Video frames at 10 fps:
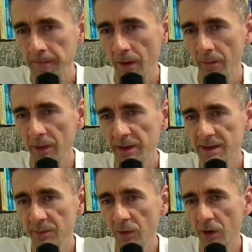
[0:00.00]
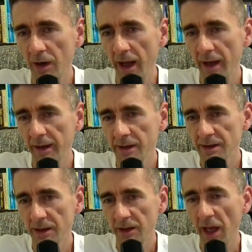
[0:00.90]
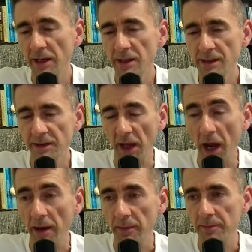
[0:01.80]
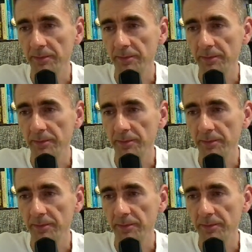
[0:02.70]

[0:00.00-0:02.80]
but it's more like it's gaining time,